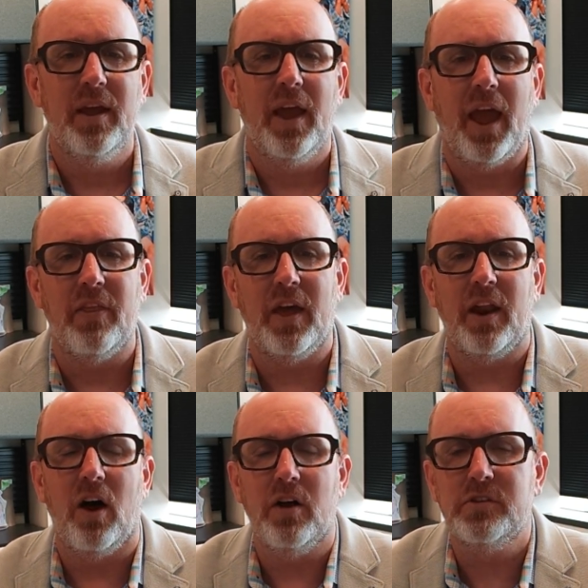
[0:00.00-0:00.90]
and
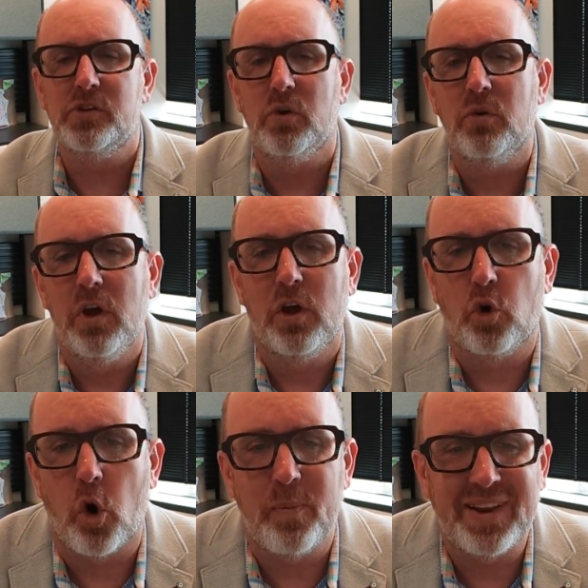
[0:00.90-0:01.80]
then also
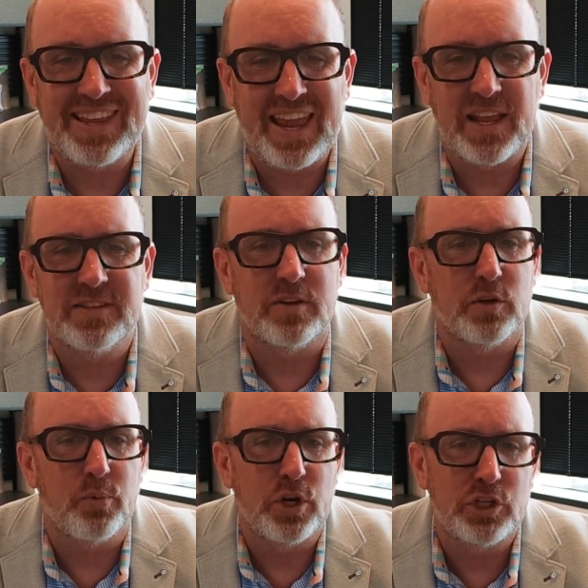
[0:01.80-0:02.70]
corporate gains and
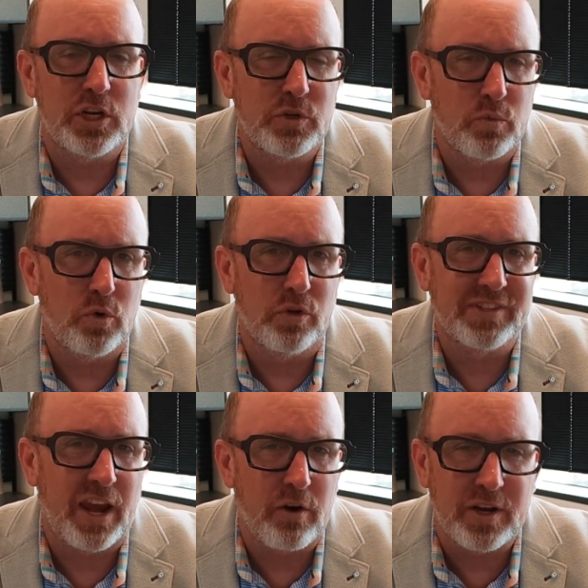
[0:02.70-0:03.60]
depreciation rules
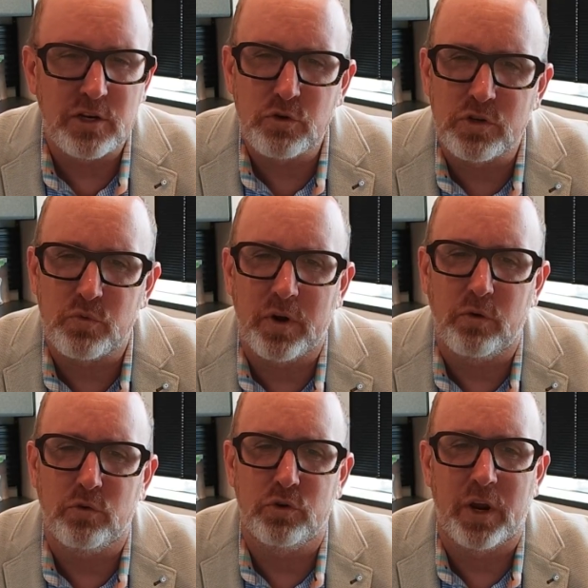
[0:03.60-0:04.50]
carried interest
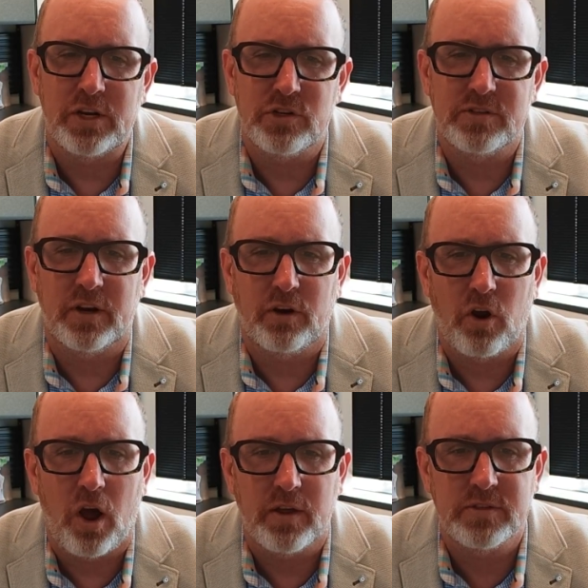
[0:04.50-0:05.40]
rate changes that have
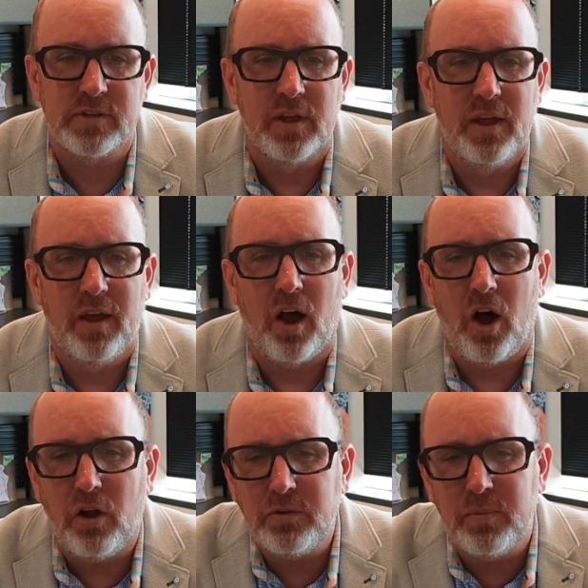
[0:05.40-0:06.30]
caused
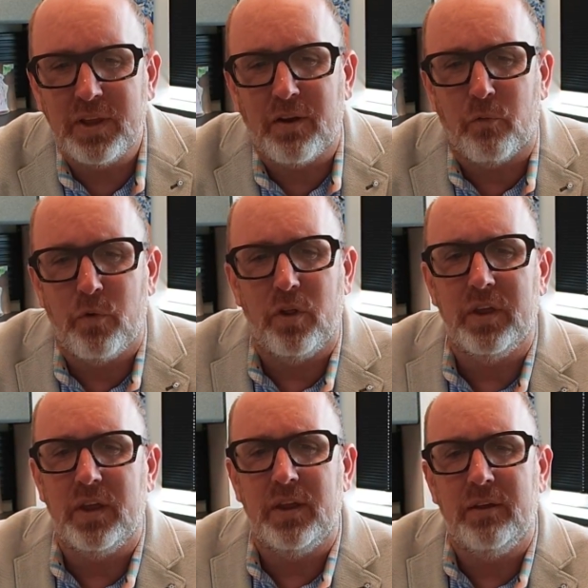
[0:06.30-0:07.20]
ultimately a
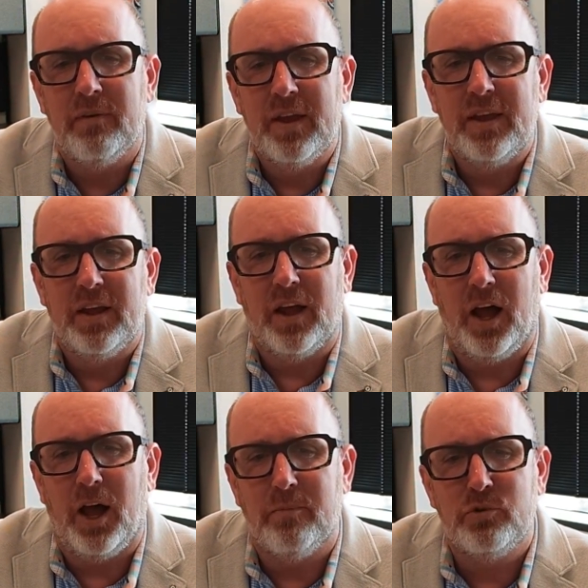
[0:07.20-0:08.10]
really
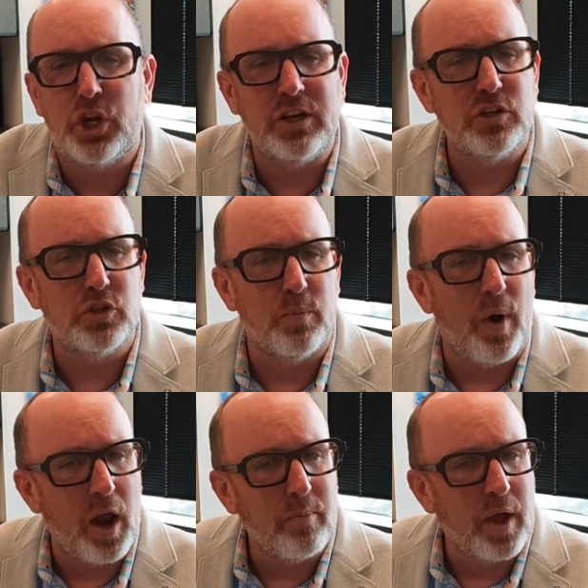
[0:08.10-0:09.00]
changes to
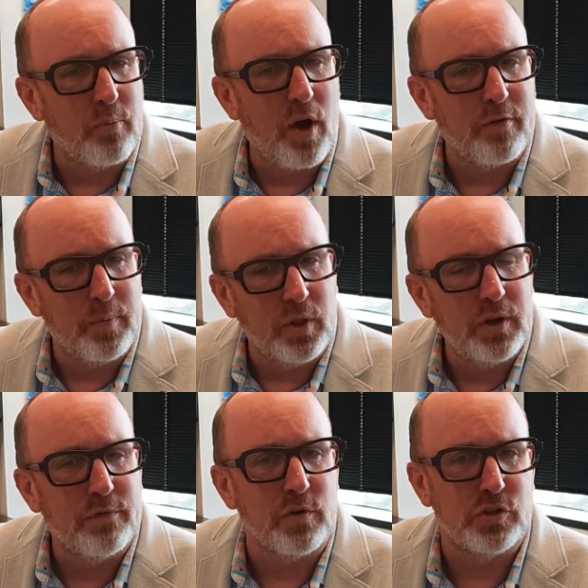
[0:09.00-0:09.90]
bottom line
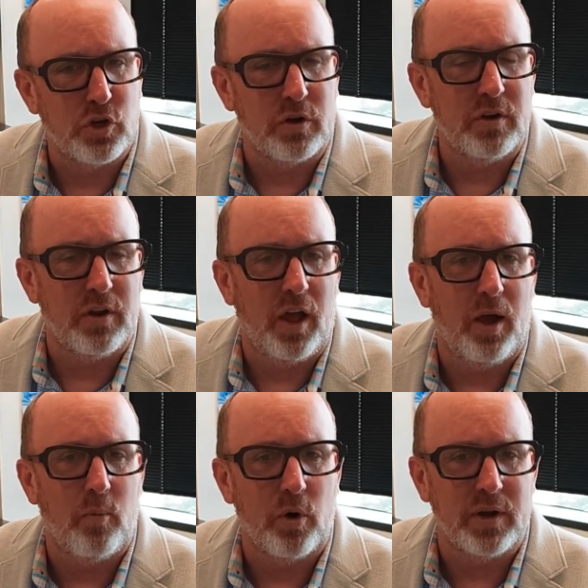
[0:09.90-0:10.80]
profitability for certain
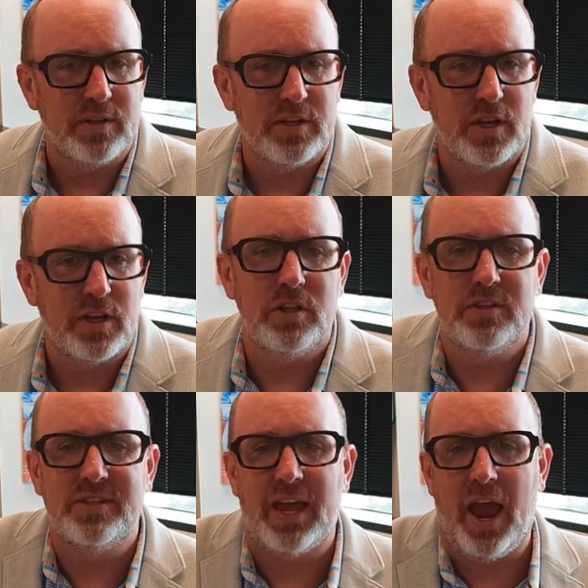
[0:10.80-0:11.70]

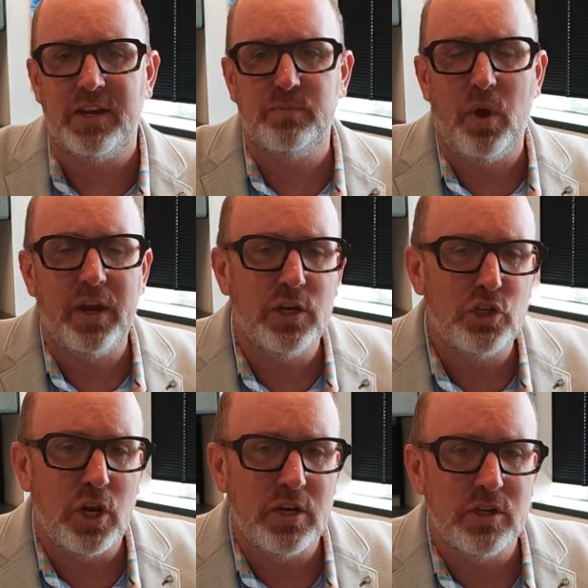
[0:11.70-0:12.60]
organizations, tax planning
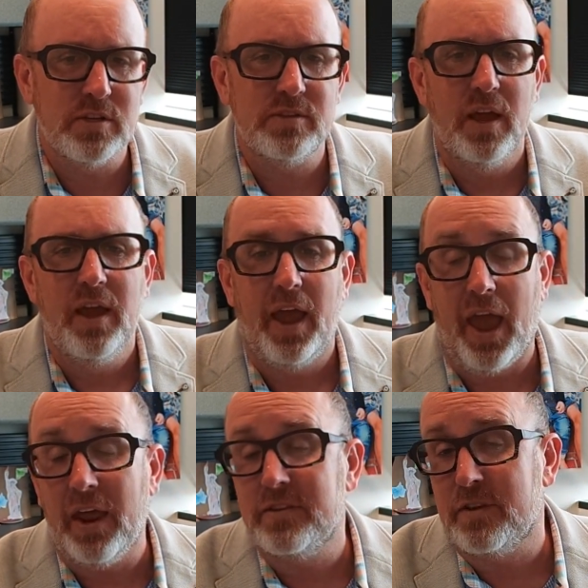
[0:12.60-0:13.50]
changes,
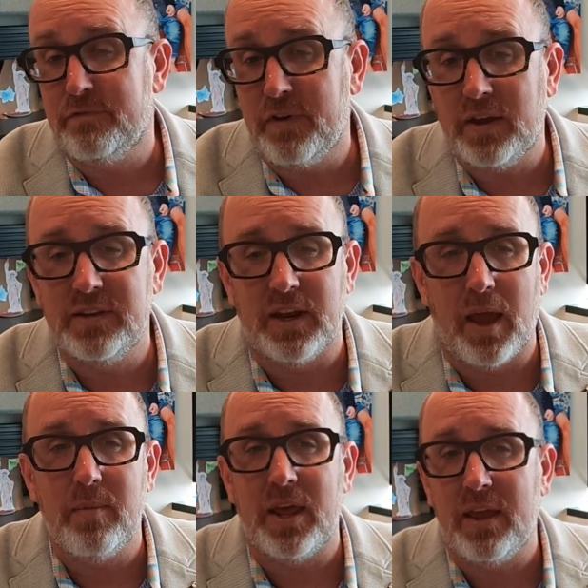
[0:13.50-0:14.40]
and it's affecting
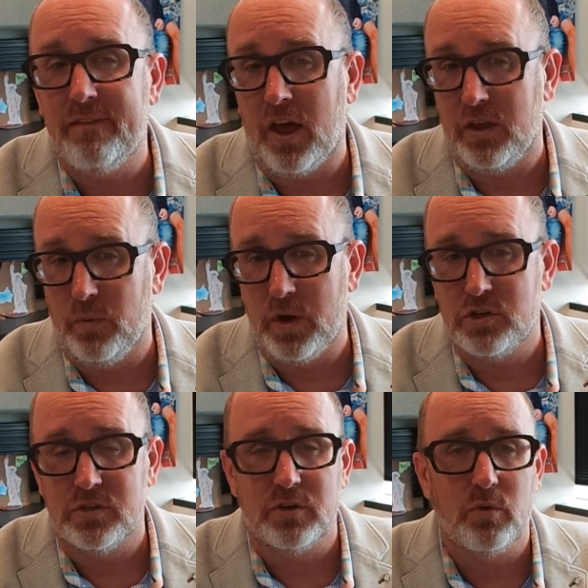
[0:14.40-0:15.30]
M&A
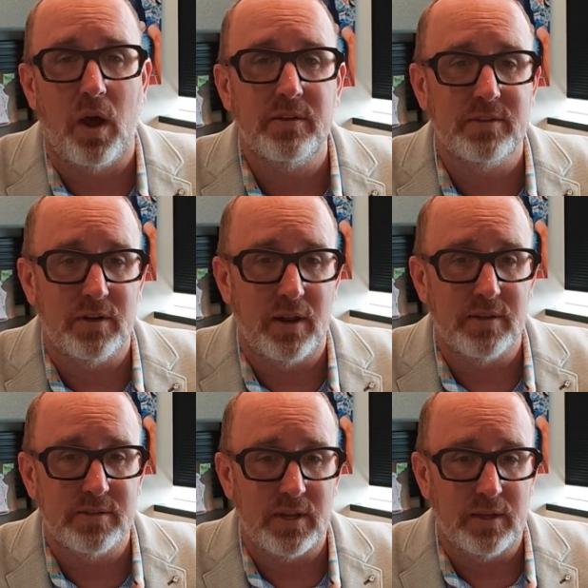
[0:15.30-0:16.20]
valuations across the
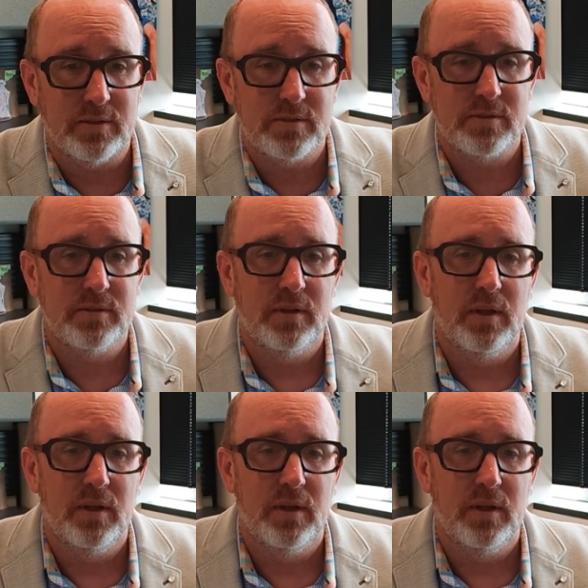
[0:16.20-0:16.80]
United States.